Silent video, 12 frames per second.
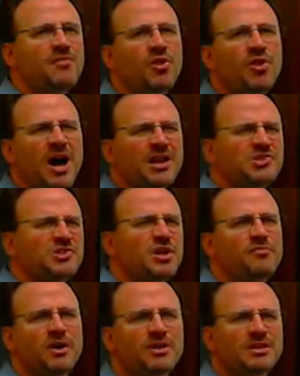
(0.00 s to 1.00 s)
They have a lot of
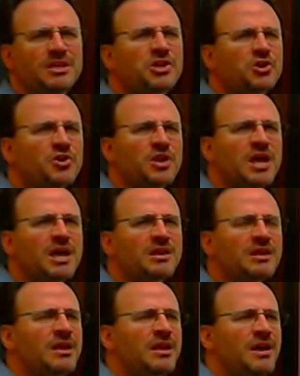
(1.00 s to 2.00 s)
stuff on the
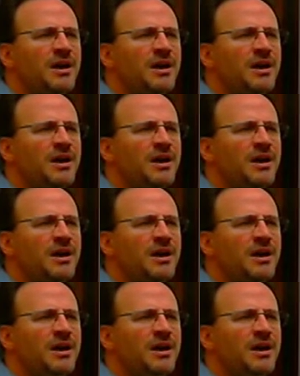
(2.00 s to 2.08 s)
internet.